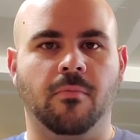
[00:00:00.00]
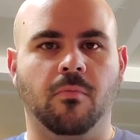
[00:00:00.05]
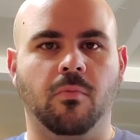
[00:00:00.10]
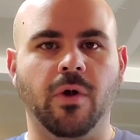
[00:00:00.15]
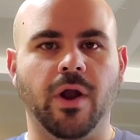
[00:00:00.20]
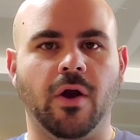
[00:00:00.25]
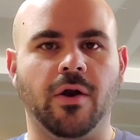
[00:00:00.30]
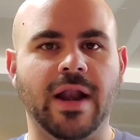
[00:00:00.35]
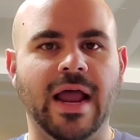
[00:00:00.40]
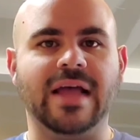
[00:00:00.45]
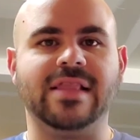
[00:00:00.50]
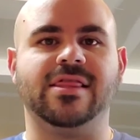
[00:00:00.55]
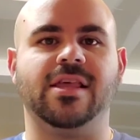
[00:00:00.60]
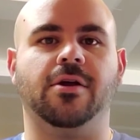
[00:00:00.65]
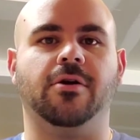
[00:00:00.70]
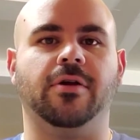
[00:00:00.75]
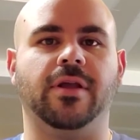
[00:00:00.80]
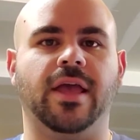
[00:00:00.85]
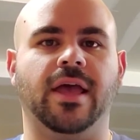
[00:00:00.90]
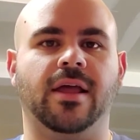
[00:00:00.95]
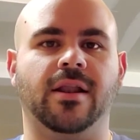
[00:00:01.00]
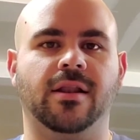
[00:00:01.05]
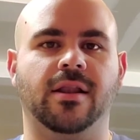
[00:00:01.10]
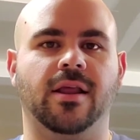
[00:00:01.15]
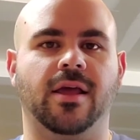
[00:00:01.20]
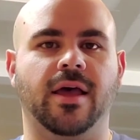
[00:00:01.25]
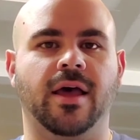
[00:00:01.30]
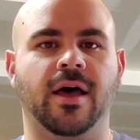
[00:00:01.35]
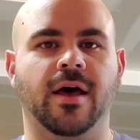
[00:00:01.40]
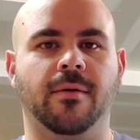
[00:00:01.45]
We are not there yet,
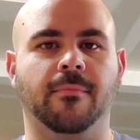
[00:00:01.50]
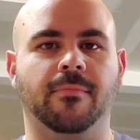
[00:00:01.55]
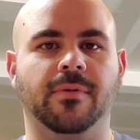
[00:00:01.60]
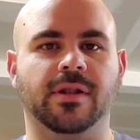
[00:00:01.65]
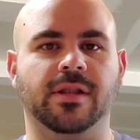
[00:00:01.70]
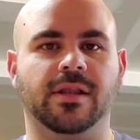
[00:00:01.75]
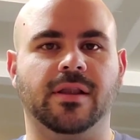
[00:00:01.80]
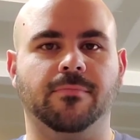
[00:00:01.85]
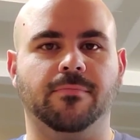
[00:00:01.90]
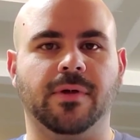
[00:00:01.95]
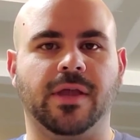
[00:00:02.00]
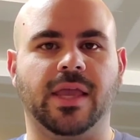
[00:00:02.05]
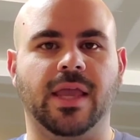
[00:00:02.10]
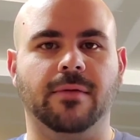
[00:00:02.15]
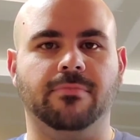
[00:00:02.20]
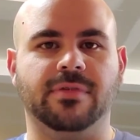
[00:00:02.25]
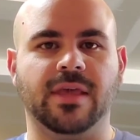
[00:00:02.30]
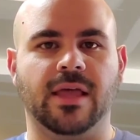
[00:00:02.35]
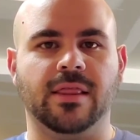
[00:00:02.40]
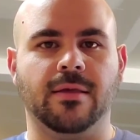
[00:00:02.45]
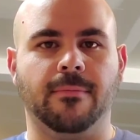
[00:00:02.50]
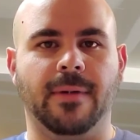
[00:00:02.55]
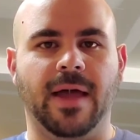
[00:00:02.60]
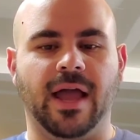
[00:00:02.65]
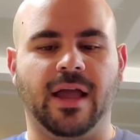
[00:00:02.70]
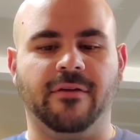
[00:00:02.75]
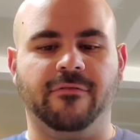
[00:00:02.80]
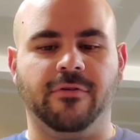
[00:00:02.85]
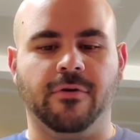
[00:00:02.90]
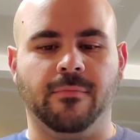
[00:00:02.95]
but keep that in the
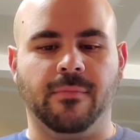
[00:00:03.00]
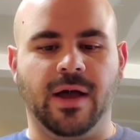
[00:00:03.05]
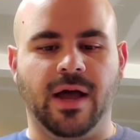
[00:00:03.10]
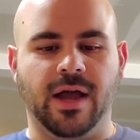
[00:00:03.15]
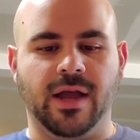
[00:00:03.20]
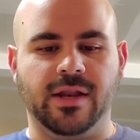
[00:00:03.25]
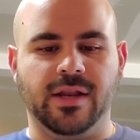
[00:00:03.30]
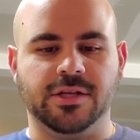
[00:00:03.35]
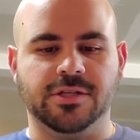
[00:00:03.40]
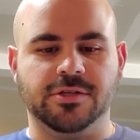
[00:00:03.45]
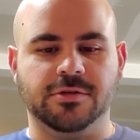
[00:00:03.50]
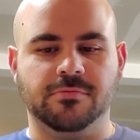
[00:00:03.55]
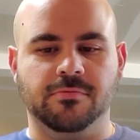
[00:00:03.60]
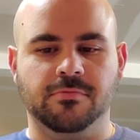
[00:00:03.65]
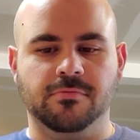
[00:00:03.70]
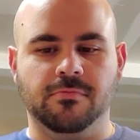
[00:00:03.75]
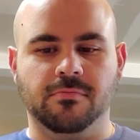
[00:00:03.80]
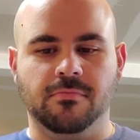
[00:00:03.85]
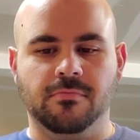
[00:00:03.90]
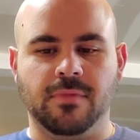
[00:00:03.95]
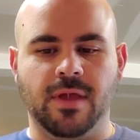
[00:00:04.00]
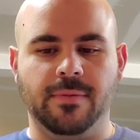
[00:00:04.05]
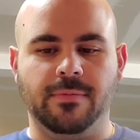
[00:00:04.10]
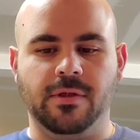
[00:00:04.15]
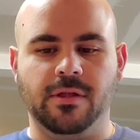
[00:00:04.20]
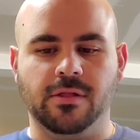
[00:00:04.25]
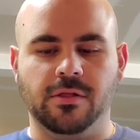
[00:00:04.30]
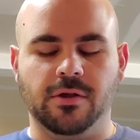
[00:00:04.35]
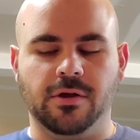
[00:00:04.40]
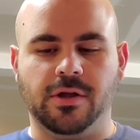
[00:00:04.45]
back of your mind as you
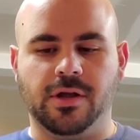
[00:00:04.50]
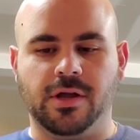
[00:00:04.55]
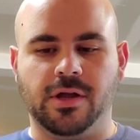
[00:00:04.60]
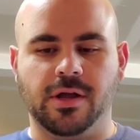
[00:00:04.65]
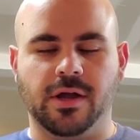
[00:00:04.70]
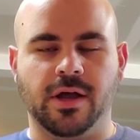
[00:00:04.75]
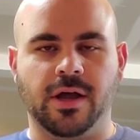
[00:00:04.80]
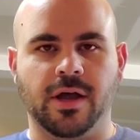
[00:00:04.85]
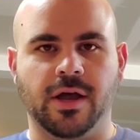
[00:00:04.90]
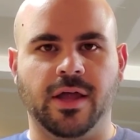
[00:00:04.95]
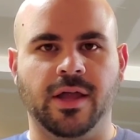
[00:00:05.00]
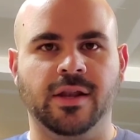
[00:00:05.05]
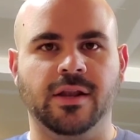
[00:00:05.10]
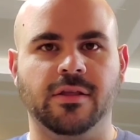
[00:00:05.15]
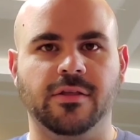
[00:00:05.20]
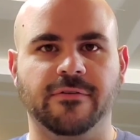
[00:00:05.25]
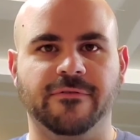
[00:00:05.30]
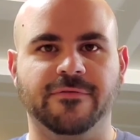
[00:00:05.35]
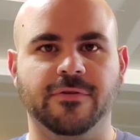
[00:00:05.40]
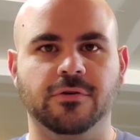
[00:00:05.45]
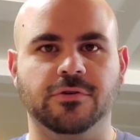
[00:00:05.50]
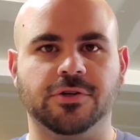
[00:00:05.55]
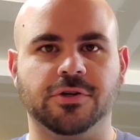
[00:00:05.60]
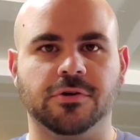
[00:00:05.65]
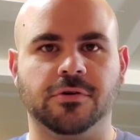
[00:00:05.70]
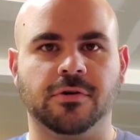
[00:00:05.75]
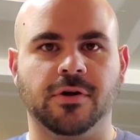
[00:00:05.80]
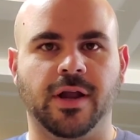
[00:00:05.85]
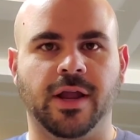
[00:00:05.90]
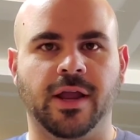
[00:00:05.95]
maybe look into the
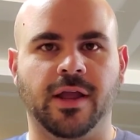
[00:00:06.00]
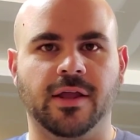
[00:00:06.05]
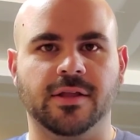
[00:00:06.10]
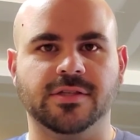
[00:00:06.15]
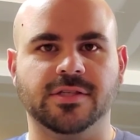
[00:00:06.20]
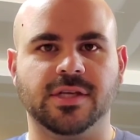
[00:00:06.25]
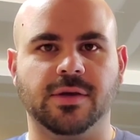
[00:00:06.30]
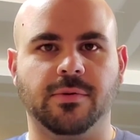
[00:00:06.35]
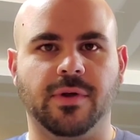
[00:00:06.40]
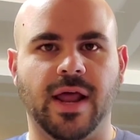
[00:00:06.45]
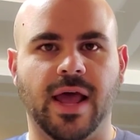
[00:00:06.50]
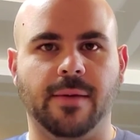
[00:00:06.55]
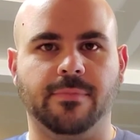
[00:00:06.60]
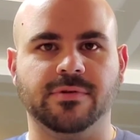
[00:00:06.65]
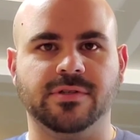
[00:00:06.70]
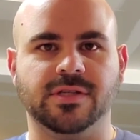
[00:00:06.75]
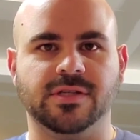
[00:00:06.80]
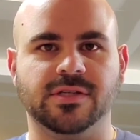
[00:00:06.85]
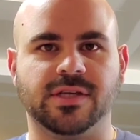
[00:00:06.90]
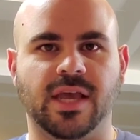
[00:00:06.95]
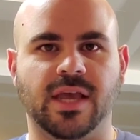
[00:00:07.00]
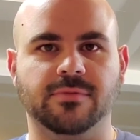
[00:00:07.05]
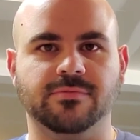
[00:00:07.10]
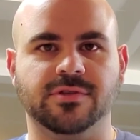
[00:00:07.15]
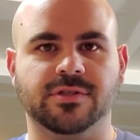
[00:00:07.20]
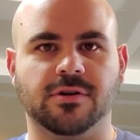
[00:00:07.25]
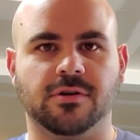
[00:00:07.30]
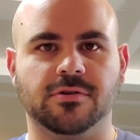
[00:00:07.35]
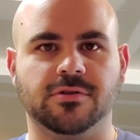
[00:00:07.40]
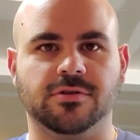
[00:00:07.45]
future and see what happens as games
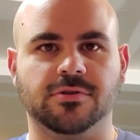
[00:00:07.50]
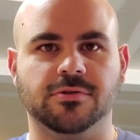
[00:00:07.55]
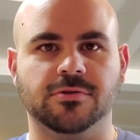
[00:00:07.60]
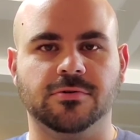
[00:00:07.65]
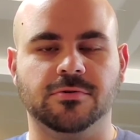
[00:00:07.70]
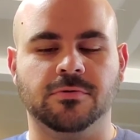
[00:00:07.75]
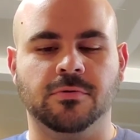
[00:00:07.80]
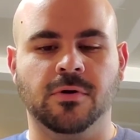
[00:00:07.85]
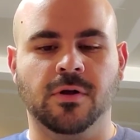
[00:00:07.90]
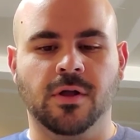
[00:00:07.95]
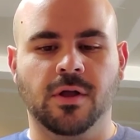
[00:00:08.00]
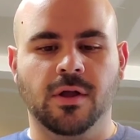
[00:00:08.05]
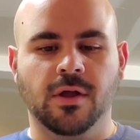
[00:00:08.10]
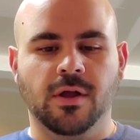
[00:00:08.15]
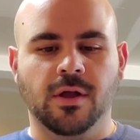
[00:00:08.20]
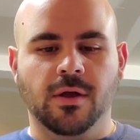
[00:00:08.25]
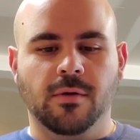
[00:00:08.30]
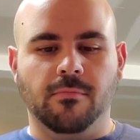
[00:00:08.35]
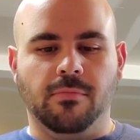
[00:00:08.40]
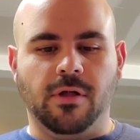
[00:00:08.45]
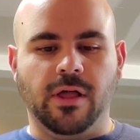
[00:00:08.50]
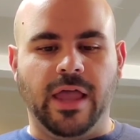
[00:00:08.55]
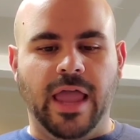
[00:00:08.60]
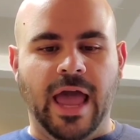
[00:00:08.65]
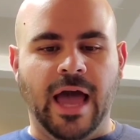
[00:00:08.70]
start to play